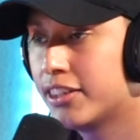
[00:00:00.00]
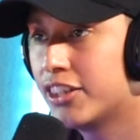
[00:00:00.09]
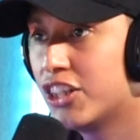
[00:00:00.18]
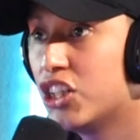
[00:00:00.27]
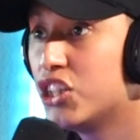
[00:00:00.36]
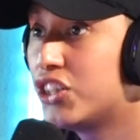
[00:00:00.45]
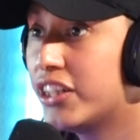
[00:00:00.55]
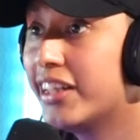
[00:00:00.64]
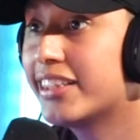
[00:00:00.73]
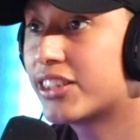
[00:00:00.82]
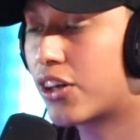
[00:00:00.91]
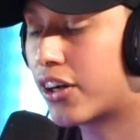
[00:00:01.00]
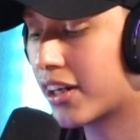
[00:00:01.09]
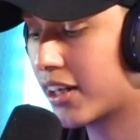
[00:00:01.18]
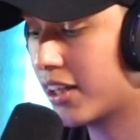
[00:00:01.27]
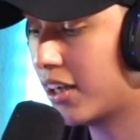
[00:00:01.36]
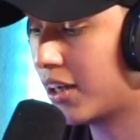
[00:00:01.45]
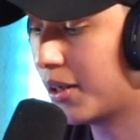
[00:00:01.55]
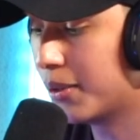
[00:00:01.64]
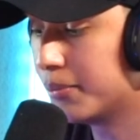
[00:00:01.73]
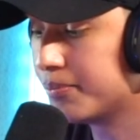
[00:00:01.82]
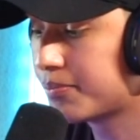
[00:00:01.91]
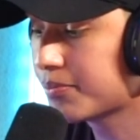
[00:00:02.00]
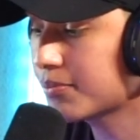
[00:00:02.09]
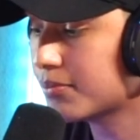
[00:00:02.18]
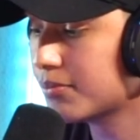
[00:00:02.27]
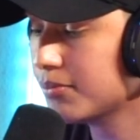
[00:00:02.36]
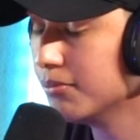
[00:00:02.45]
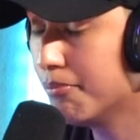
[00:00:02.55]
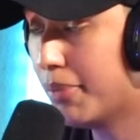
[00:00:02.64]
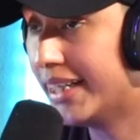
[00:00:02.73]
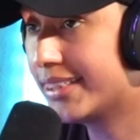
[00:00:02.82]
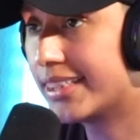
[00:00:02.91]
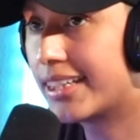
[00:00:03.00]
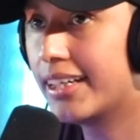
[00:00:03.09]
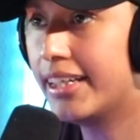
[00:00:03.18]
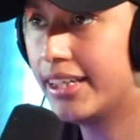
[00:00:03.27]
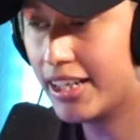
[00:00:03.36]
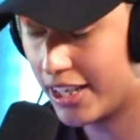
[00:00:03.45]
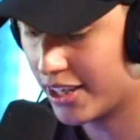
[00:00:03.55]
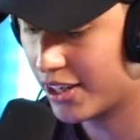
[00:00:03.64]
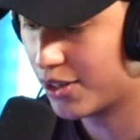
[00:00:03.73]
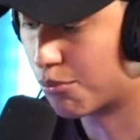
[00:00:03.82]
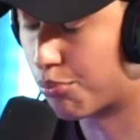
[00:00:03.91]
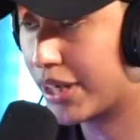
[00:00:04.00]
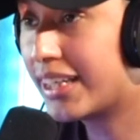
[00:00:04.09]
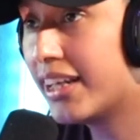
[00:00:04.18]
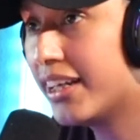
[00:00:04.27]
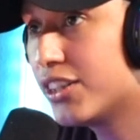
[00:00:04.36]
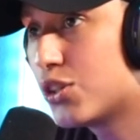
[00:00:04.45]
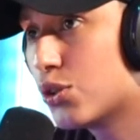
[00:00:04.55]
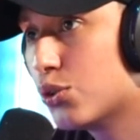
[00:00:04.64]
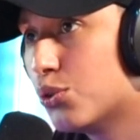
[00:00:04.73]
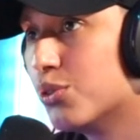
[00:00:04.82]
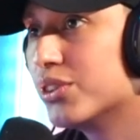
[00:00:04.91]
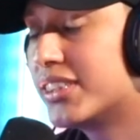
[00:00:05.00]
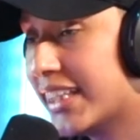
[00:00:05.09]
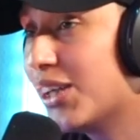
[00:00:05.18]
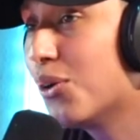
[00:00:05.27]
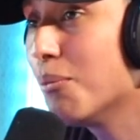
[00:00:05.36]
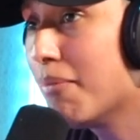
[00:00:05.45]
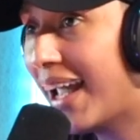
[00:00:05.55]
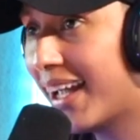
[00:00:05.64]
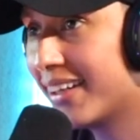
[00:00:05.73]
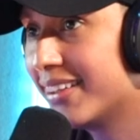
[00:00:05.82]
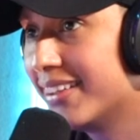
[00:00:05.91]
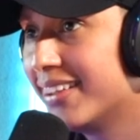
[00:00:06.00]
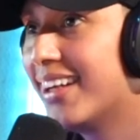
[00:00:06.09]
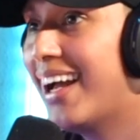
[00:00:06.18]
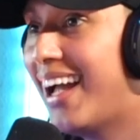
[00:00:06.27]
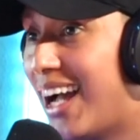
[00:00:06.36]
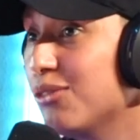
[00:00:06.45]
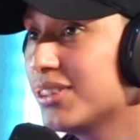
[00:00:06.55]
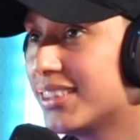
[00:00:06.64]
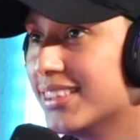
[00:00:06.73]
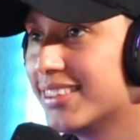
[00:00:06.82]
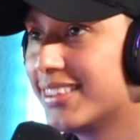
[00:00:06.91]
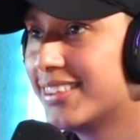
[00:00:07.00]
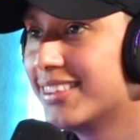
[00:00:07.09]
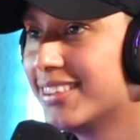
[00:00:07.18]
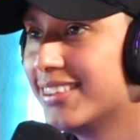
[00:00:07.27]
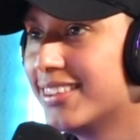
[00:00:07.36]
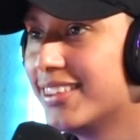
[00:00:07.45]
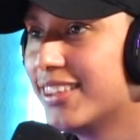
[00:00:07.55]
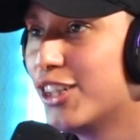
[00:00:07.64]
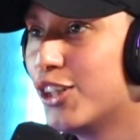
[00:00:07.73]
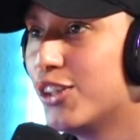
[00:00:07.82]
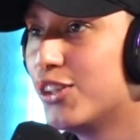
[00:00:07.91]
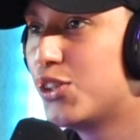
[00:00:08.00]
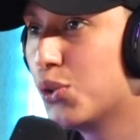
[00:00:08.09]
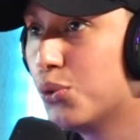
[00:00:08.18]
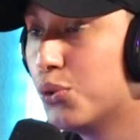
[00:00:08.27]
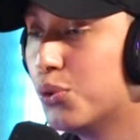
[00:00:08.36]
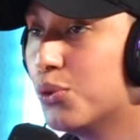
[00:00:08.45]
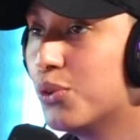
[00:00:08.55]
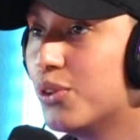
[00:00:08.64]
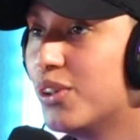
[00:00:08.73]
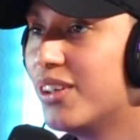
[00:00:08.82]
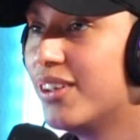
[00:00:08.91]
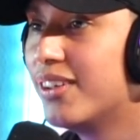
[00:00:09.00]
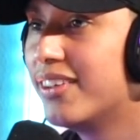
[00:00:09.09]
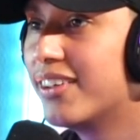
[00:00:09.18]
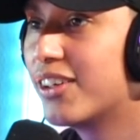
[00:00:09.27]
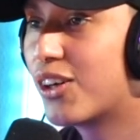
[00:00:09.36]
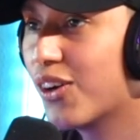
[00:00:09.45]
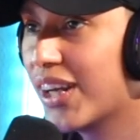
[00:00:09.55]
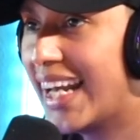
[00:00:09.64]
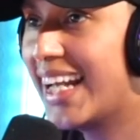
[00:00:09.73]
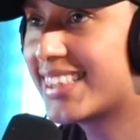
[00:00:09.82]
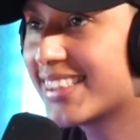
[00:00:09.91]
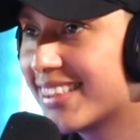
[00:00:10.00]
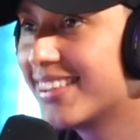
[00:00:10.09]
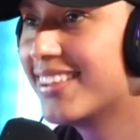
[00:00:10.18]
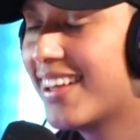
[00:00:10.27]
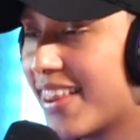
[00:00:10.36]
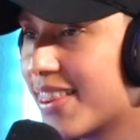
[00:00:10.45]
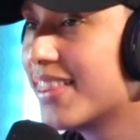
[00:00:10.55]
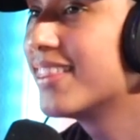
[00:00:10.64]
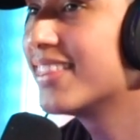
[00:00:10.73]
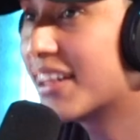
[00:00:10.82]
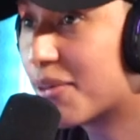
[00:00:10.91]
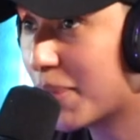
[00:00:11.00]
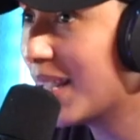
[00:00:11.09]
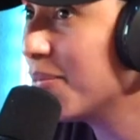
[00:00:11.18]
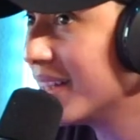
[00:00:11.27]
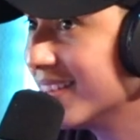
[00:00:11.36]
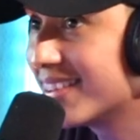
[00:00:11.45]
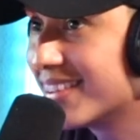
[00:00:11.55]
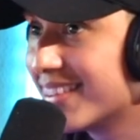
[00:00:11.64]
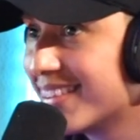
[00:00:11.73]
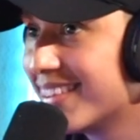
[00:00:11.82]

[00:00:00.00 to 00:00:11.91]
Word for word: Mm-hmm. She started um basically breaking into single men houses to collect their babies.